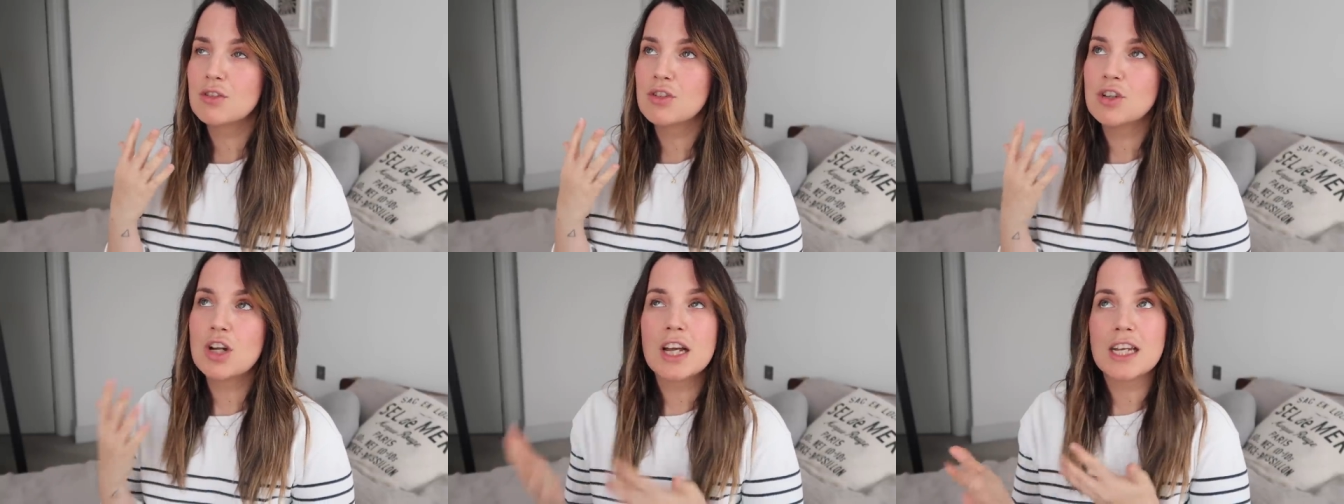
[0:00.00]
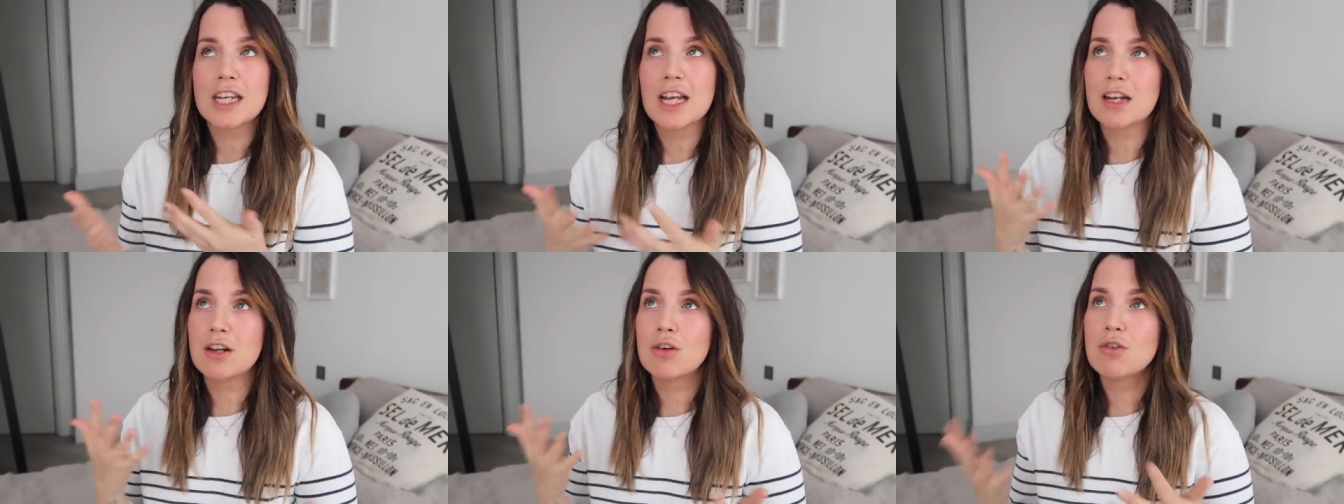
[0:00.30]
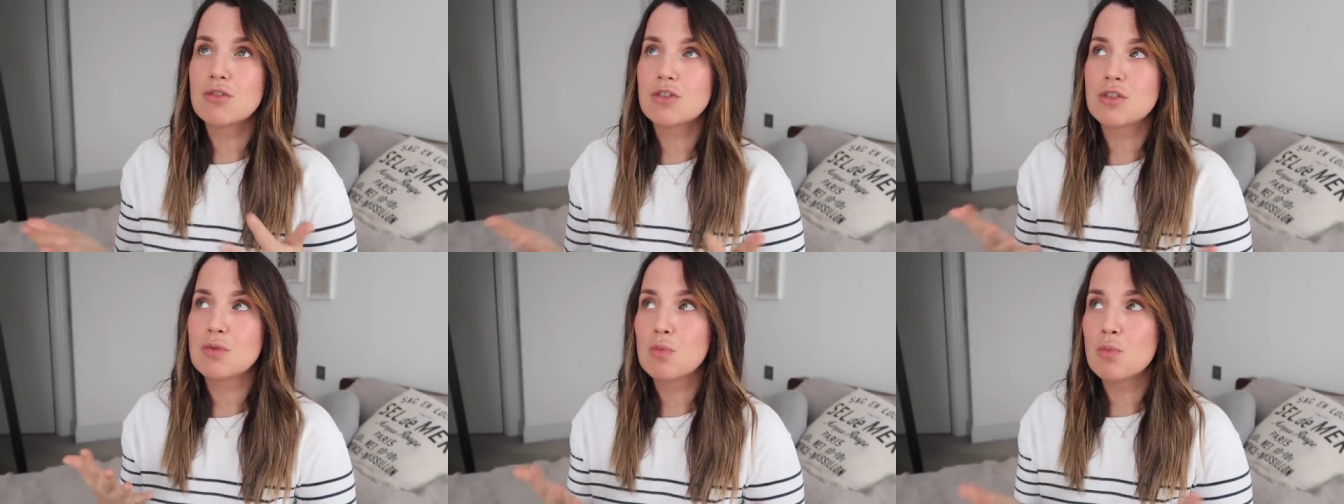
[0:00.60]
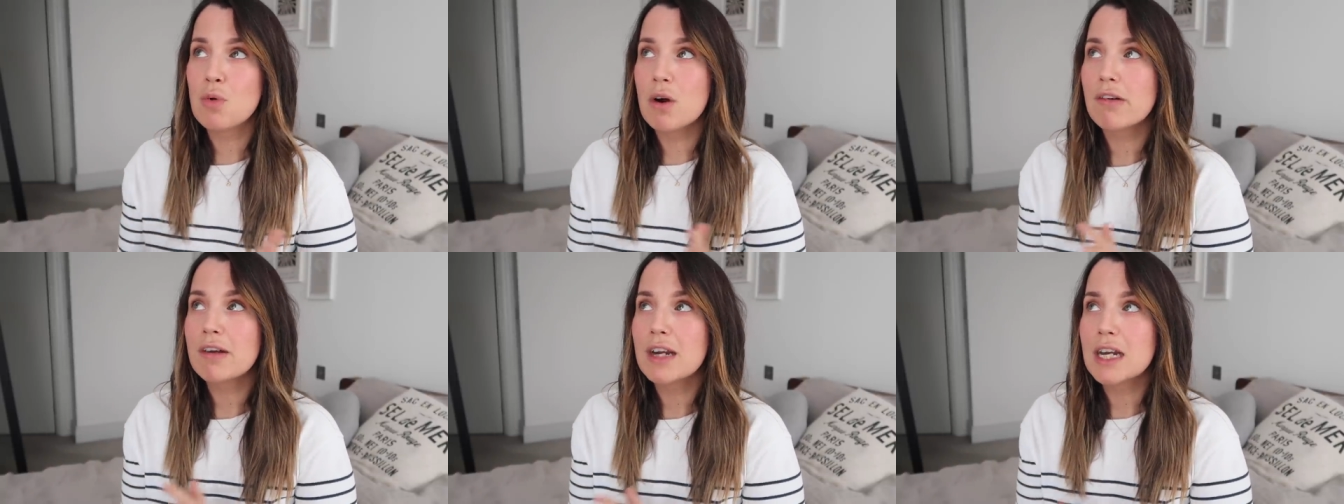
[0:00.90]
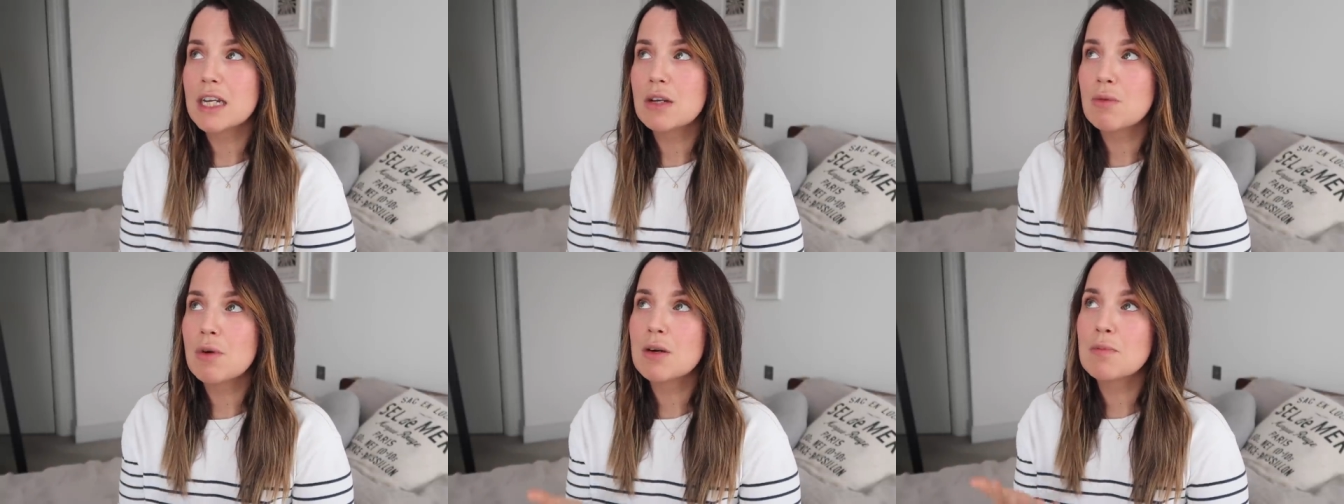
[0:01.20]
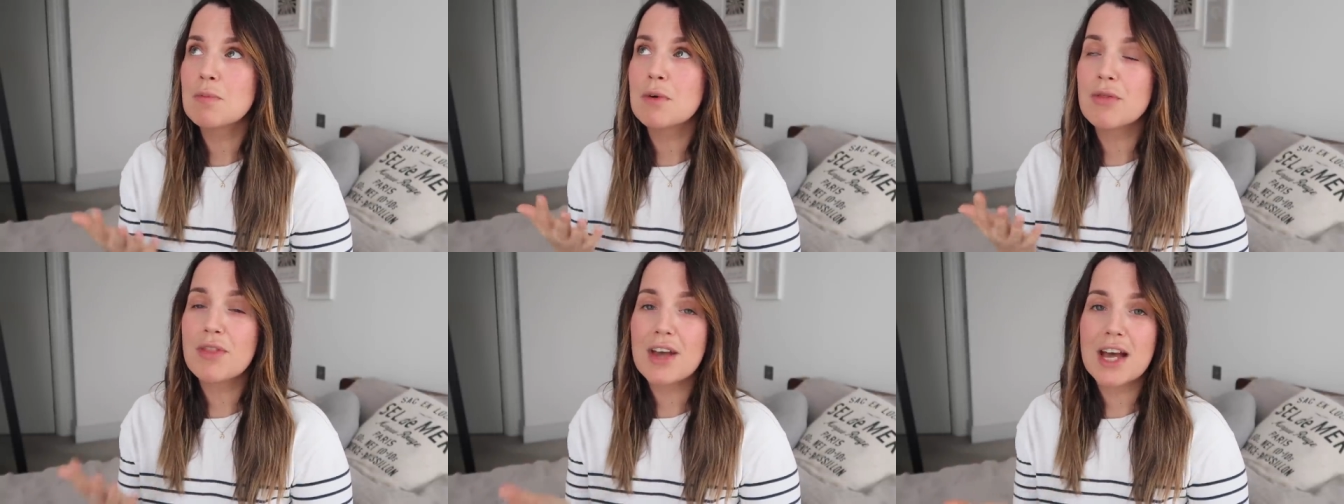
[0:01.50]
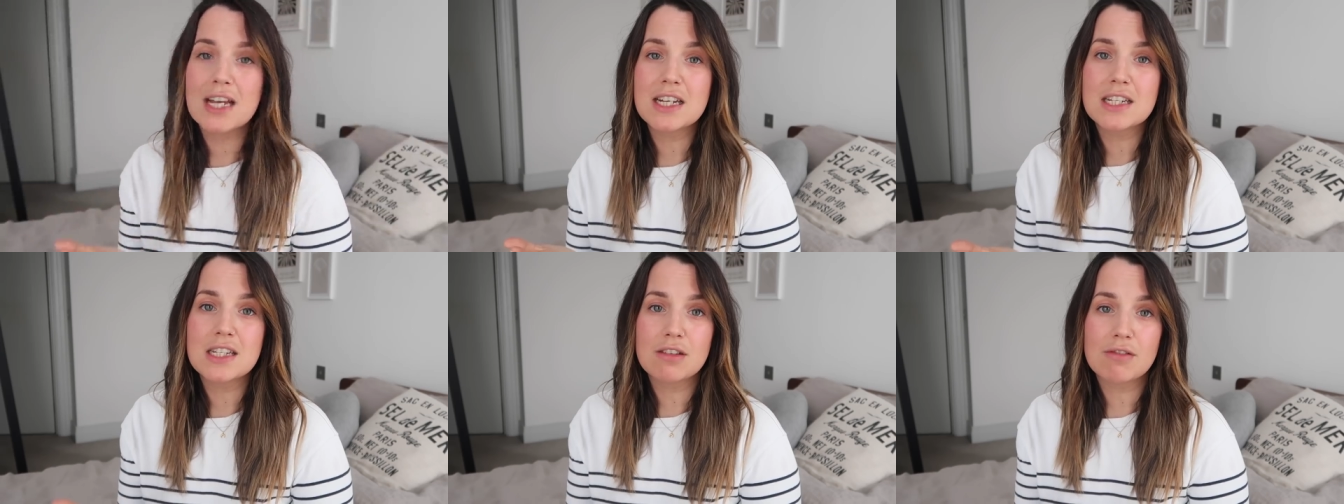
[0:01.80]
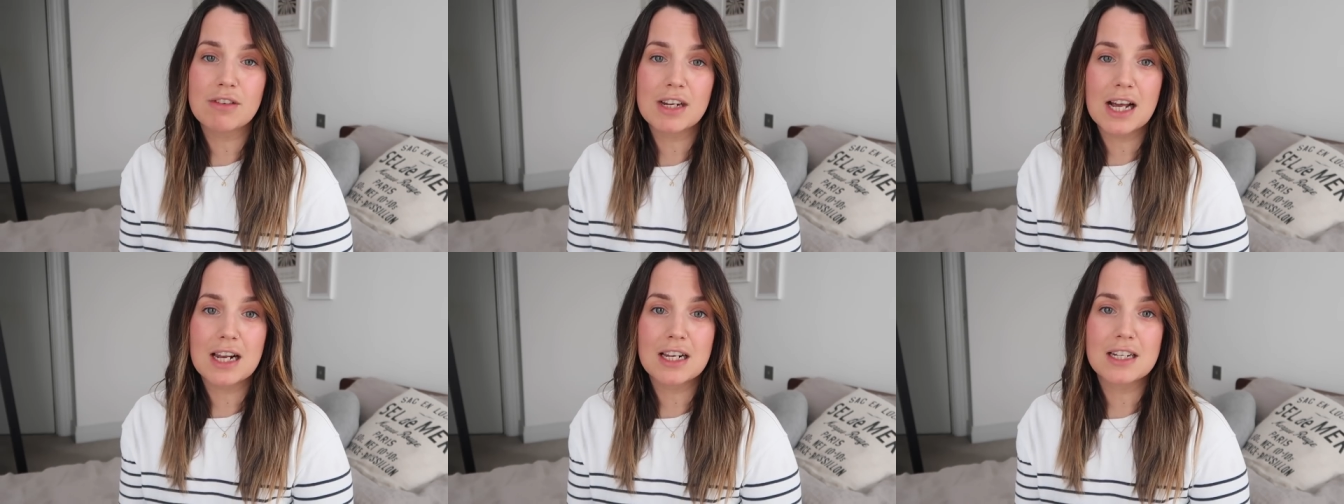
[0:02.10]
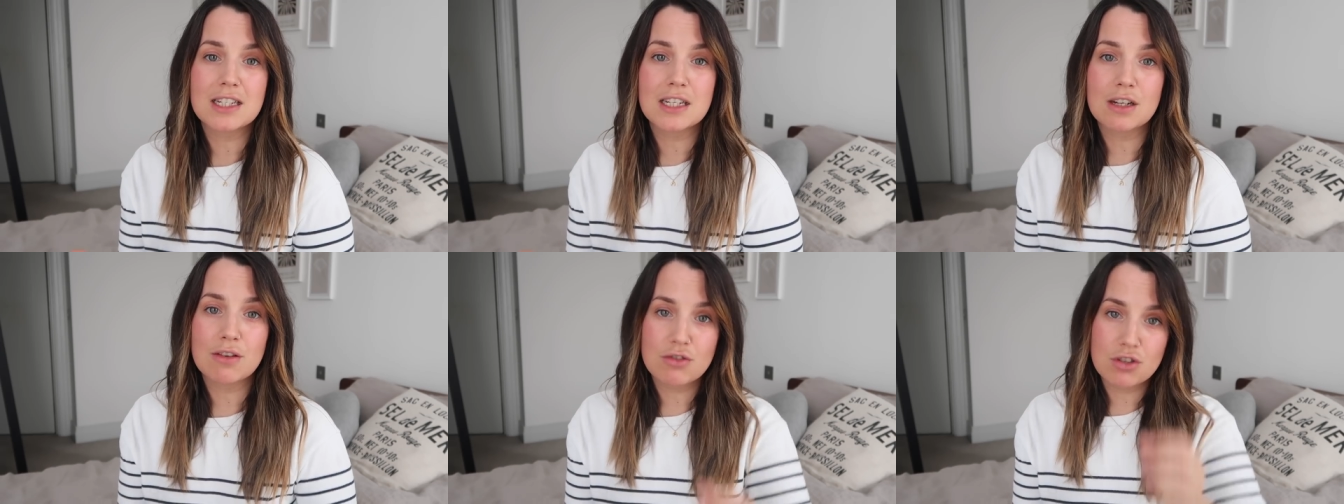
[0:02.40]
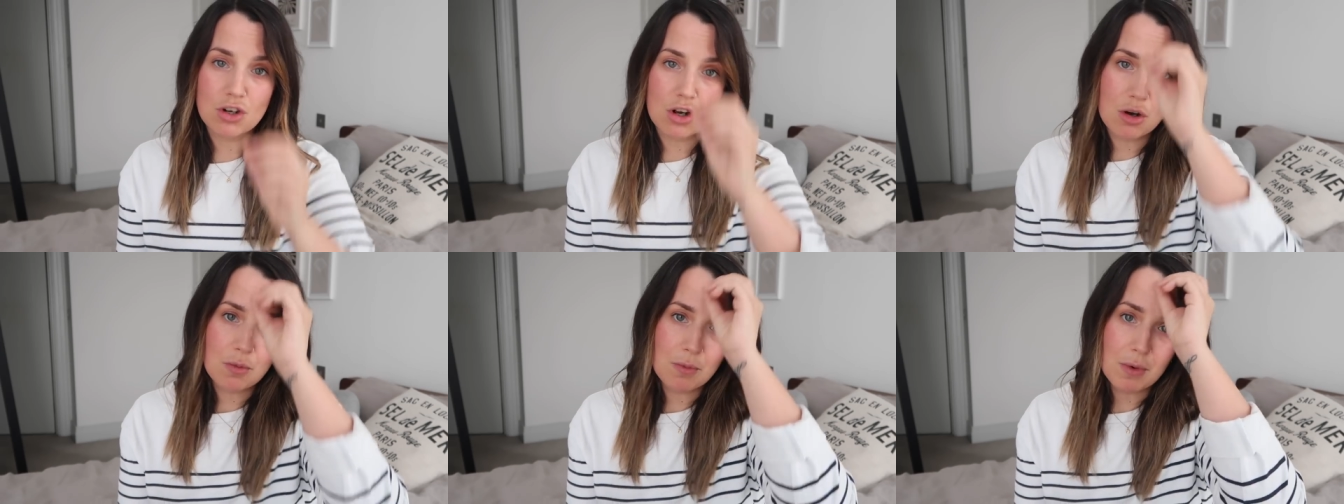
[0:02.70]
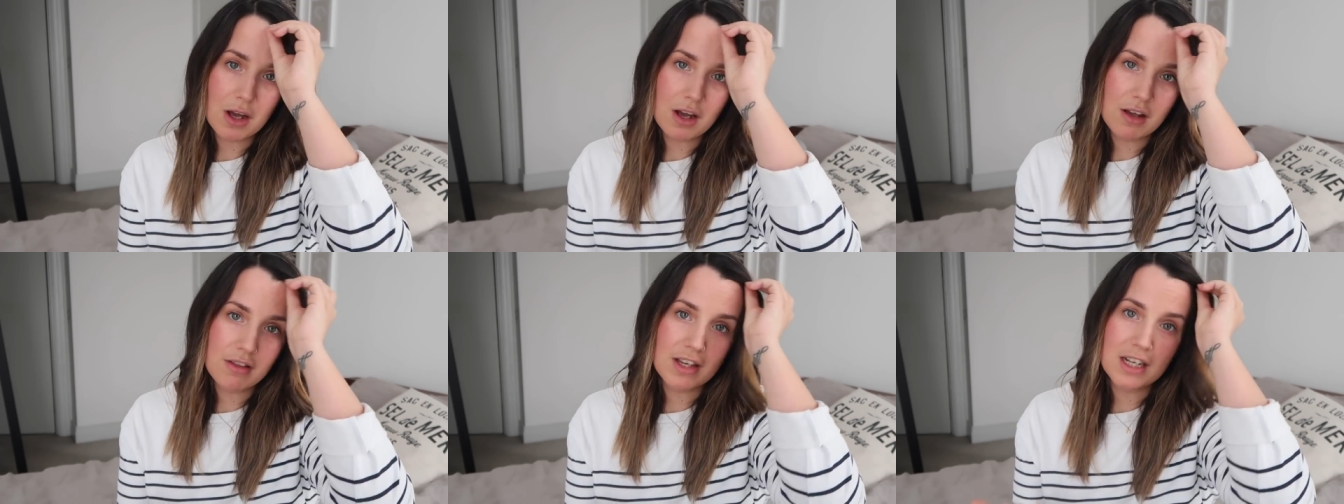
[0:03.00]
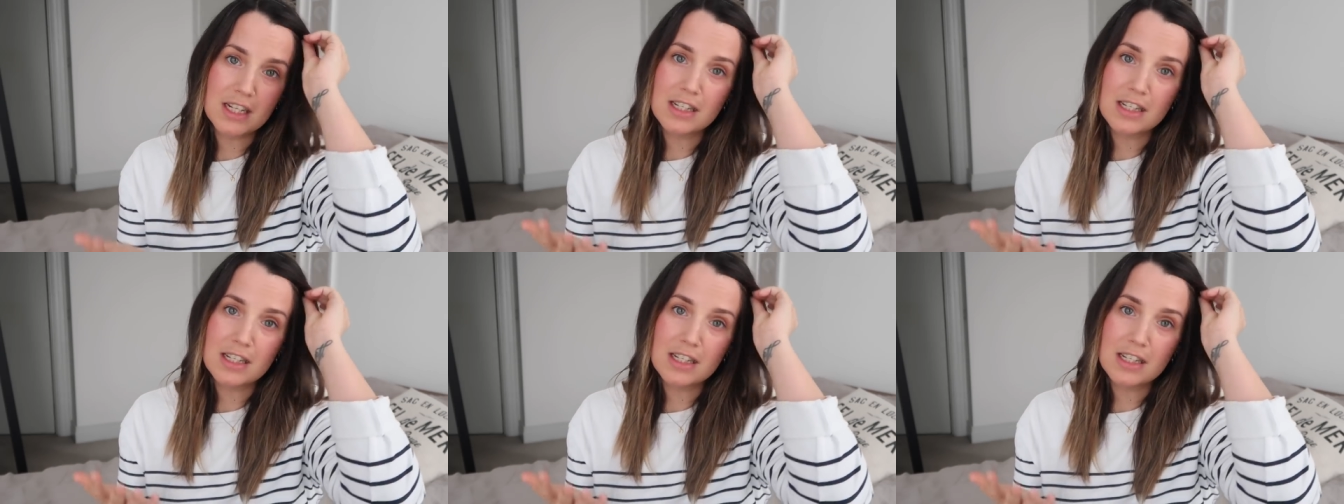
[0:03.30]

again, not to worry anyone, but that is the reality of childbirth.